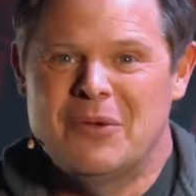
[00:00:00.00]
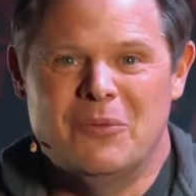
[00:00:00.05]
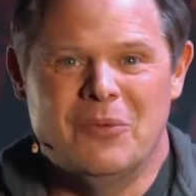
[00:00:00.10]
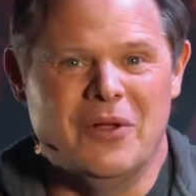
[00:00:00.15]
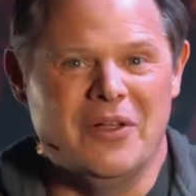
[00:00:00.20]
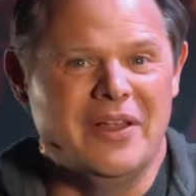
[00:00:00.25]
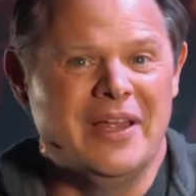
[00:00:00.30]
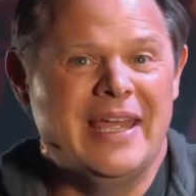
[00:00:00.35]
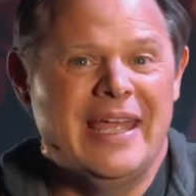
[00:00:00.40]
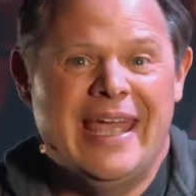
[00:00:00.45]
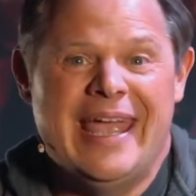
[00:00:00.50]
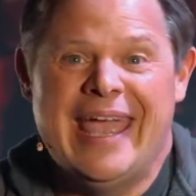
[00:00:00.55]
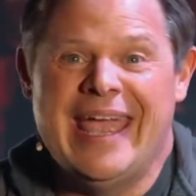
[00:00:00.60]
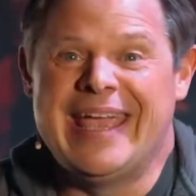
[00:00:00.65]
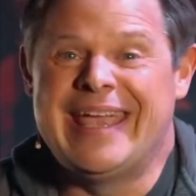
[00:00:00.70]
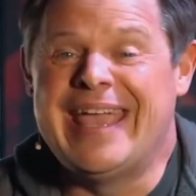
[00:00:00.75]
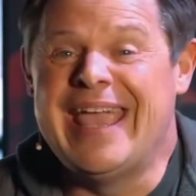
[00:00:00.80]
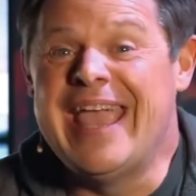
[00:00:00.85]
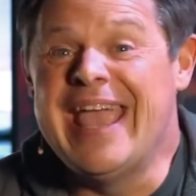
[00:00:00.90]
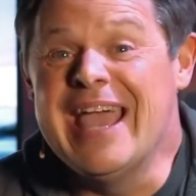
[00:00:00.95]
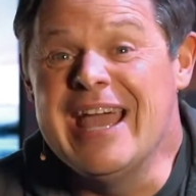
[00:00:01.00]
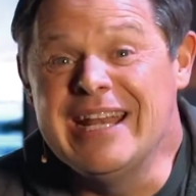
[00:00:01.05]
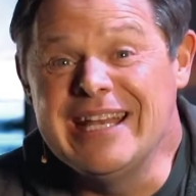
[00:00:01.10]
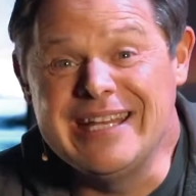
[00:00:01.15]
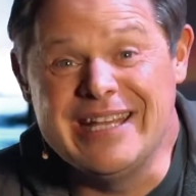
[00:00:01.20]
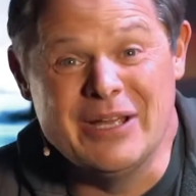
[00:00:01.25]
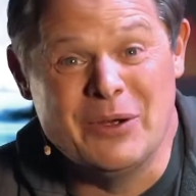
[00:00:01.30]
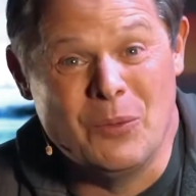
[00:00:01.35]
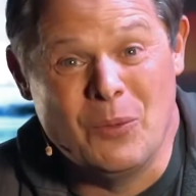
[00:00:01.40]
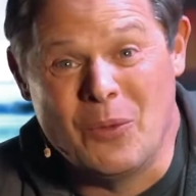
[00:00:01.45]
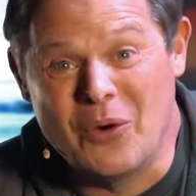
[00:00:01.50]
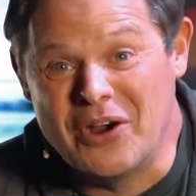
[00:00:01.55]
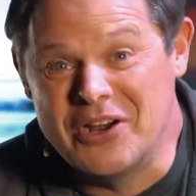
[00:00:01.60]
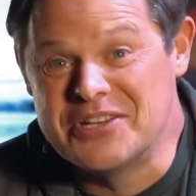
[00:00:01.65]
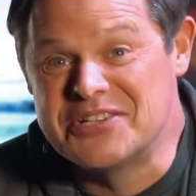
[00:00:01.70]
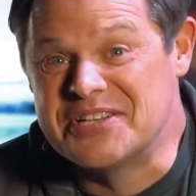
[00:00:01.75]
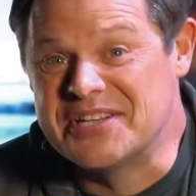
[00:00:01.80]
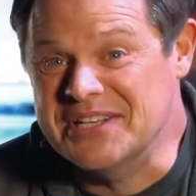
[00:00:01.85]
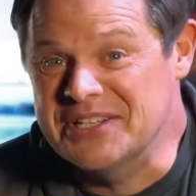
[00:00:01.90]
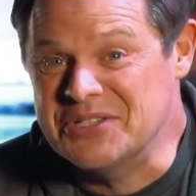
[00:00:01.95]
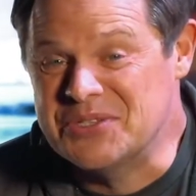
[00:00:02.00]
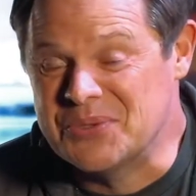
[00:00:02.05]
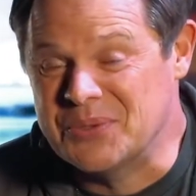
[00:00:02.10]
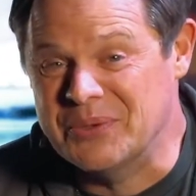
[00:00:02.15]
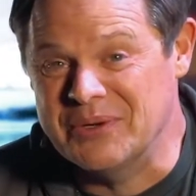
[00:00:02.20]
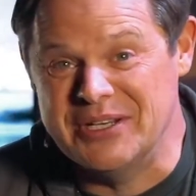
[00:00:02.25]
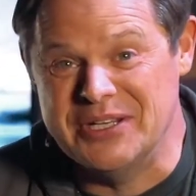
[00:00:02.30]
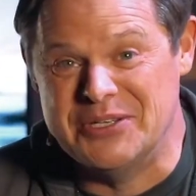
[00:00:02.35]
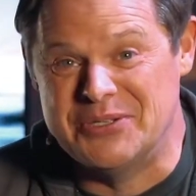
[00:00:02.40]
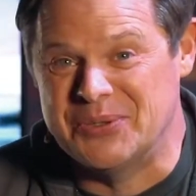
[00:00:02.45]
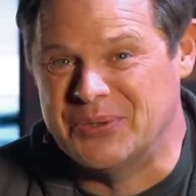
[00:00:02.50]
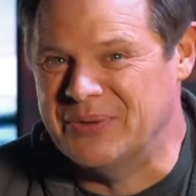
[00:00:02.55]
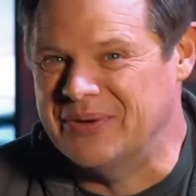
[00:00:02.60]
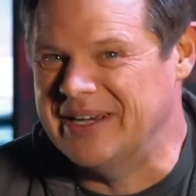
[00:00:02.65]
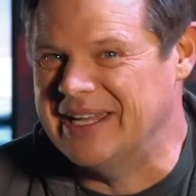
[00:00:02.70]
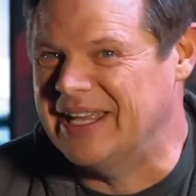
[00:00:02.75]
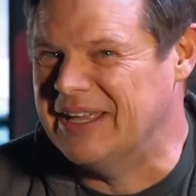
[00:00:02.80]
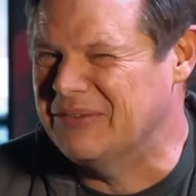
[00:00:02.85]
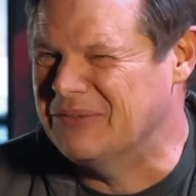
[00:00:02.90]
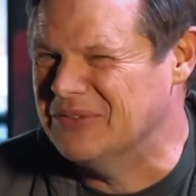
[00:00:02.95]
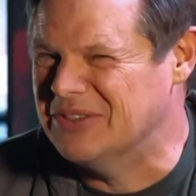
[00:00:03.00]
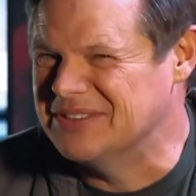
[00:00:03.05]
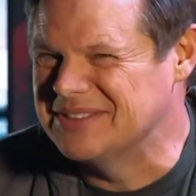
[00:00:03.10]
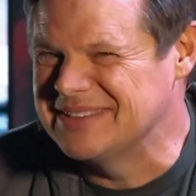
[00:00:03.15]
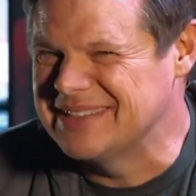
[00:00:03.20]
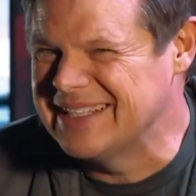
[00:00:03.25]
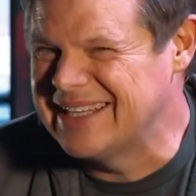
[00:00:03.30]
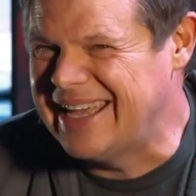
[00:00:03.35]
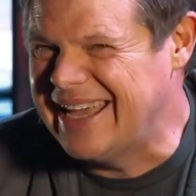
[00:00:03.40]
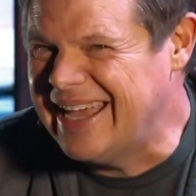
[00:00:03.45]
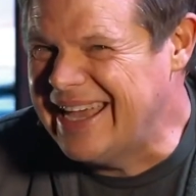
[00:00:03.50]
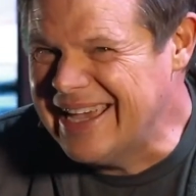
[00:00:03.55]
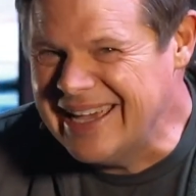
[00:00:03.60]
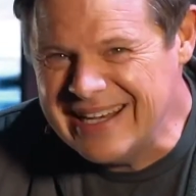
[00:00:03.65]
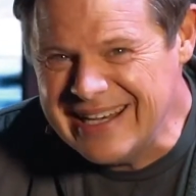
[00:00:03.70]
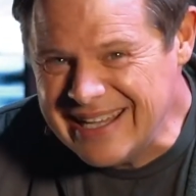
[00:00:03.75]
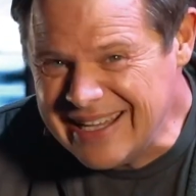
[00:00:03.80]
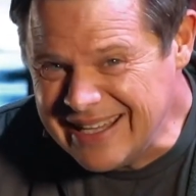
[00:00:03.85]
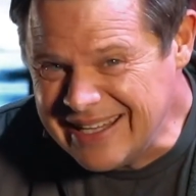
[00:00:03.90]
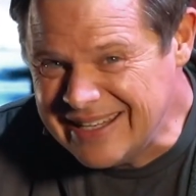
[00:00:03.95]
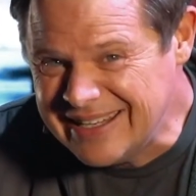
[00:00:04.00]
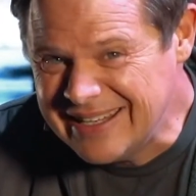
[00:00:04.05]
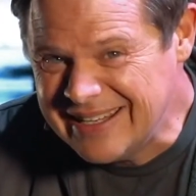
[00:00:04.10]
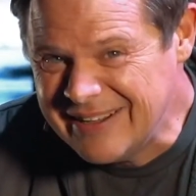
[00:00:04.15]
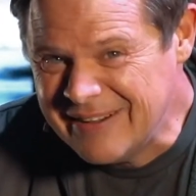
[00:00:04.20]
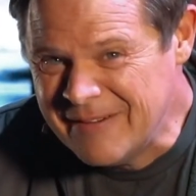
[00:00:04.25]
well, it can't get worse than 2020. Well, can it?